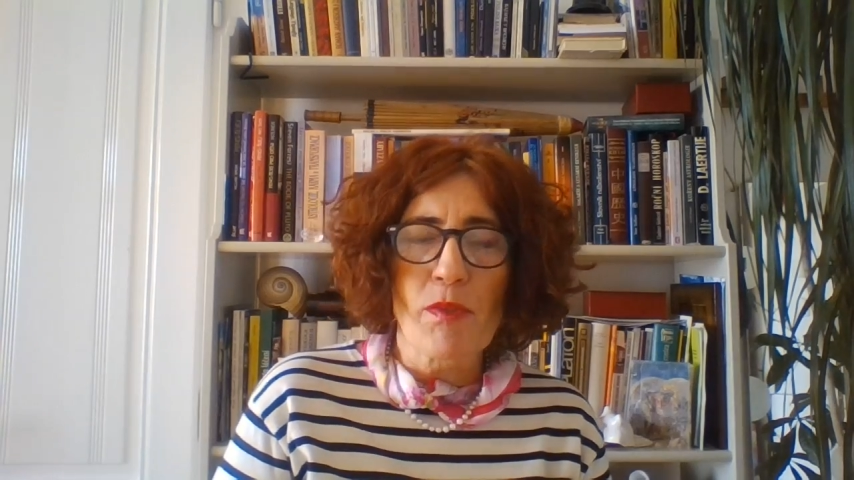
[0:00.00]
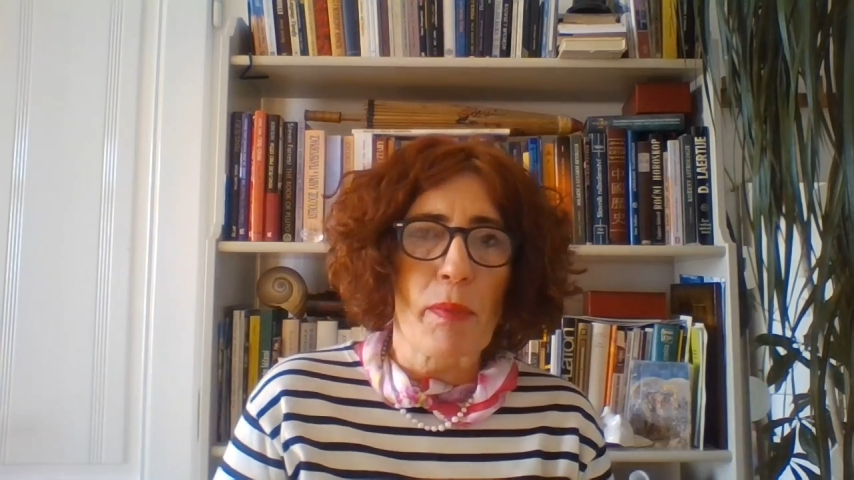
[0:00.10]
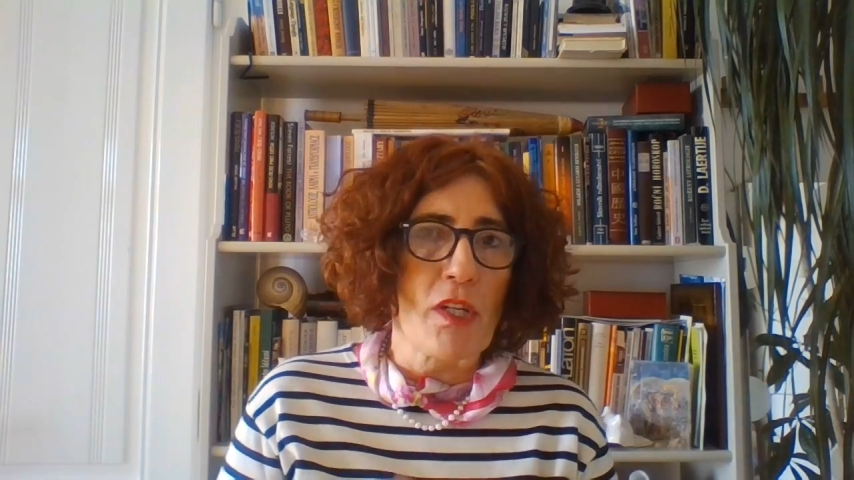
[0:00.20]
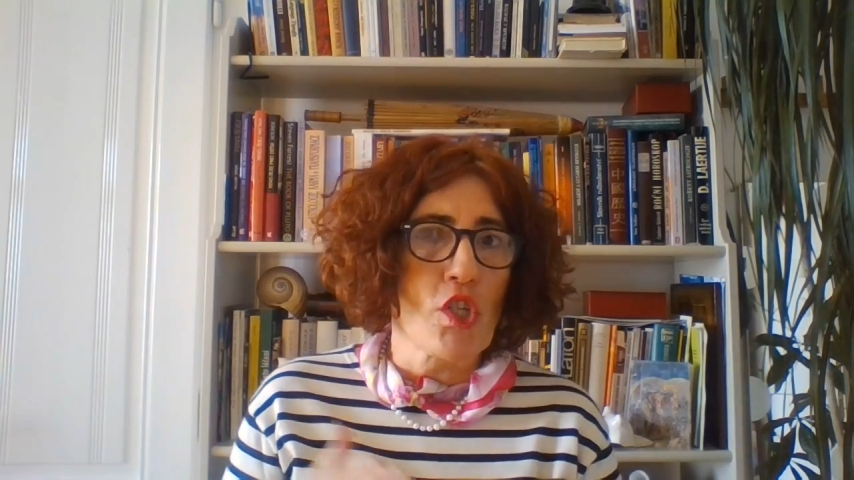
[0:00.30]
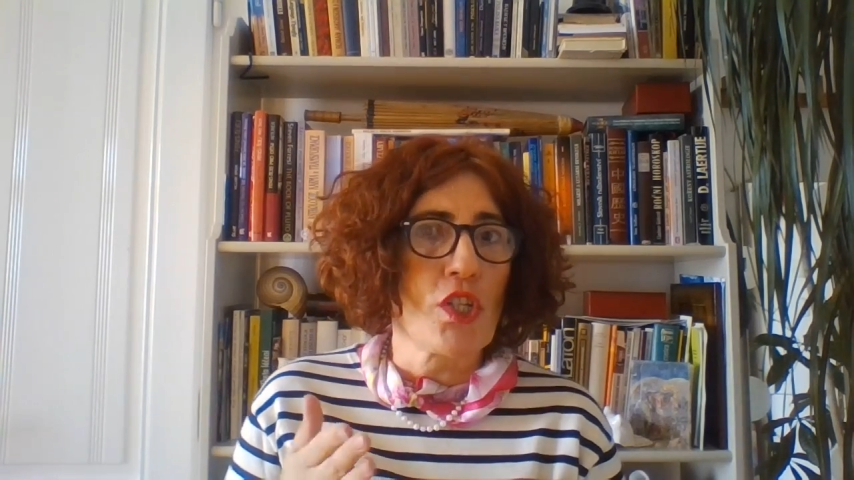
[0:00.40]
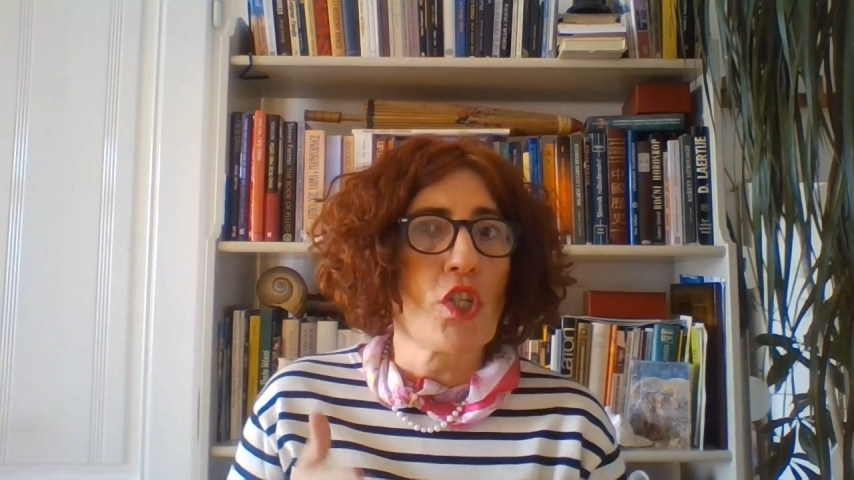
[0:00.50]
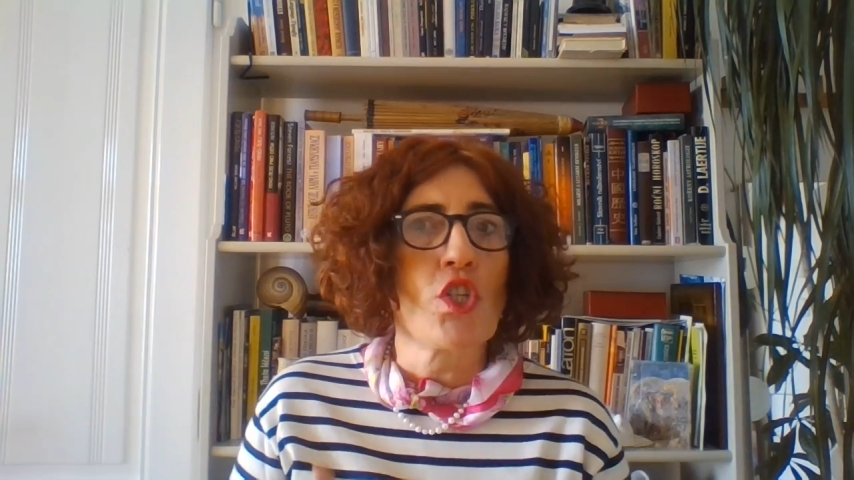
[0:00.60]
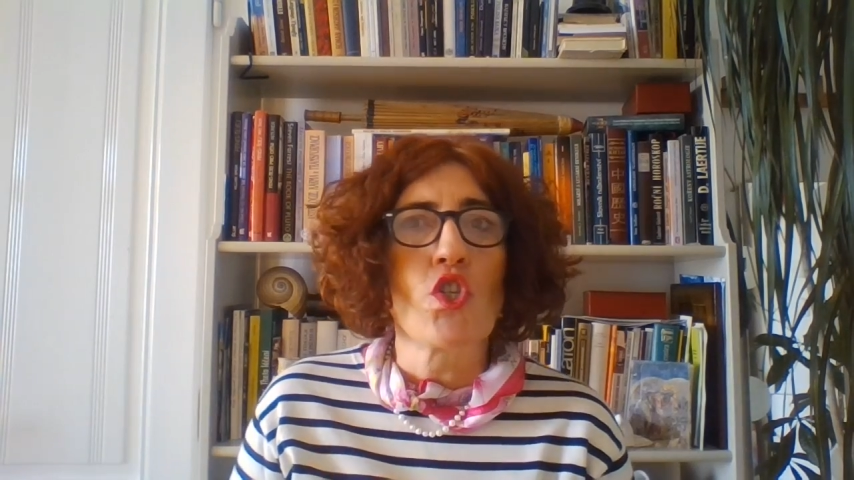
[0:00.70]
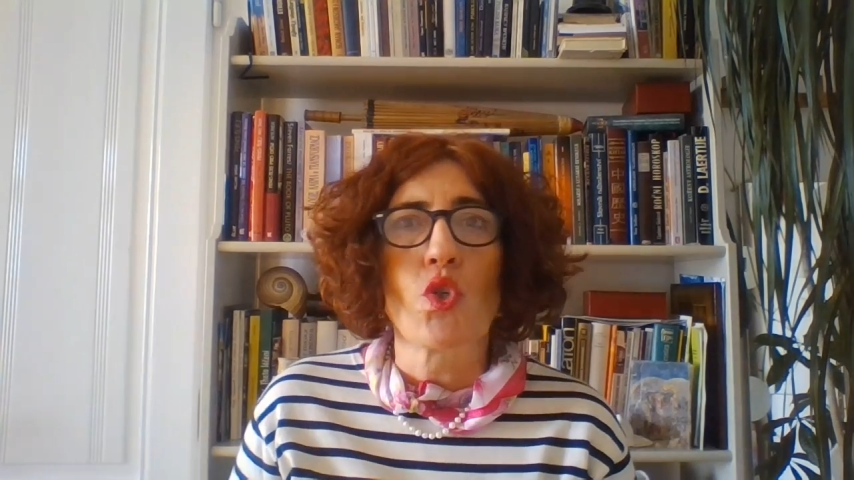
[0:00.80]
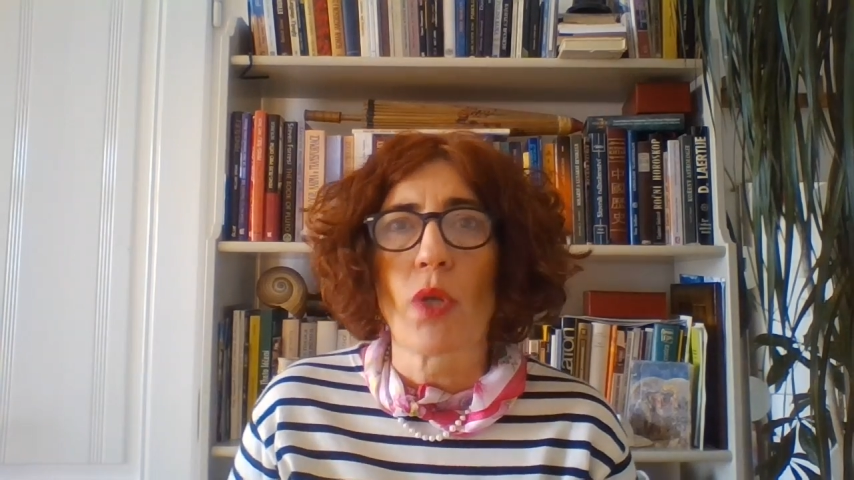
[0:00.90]

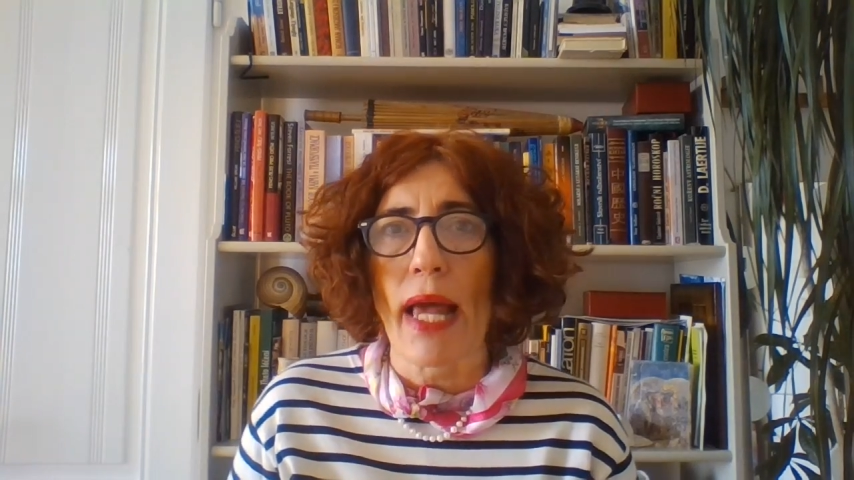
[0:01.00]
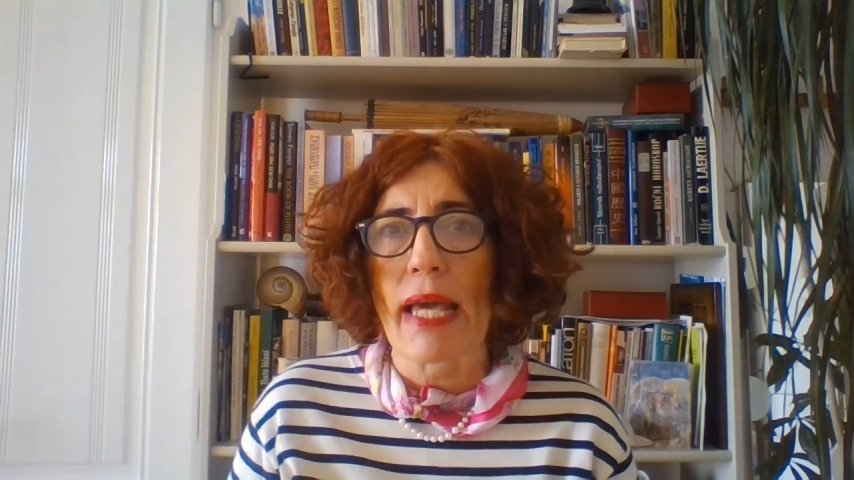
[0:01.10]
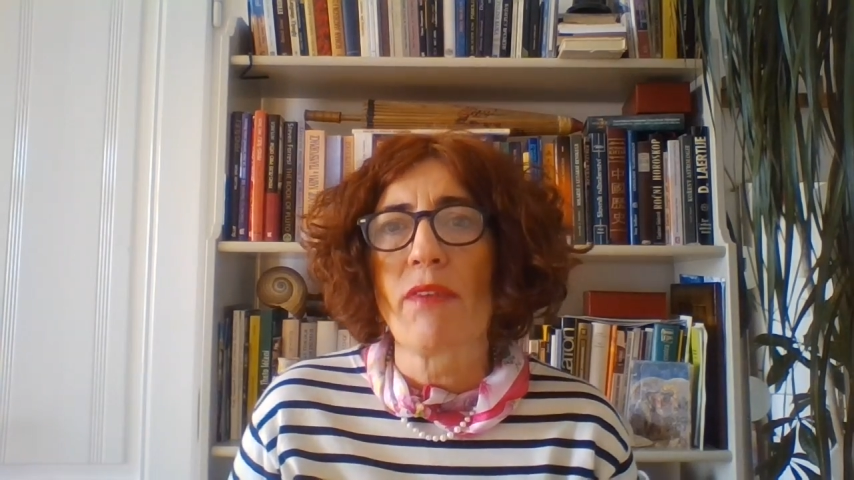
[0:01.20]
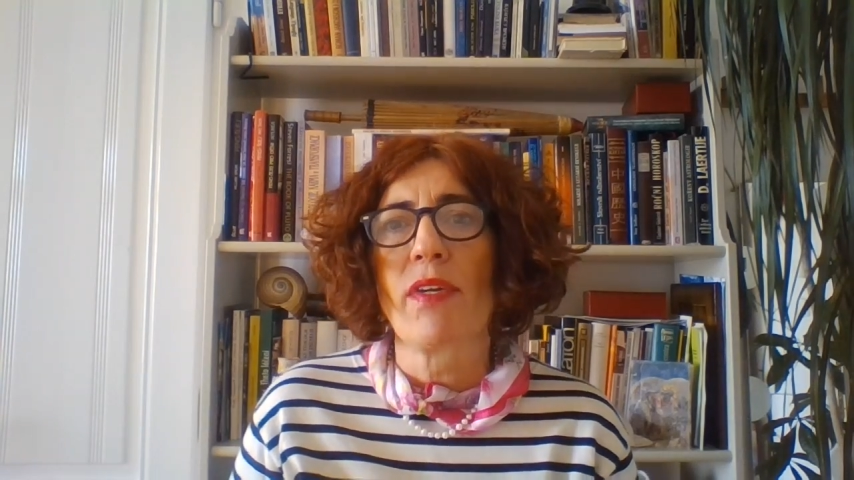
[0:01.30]
especially in July,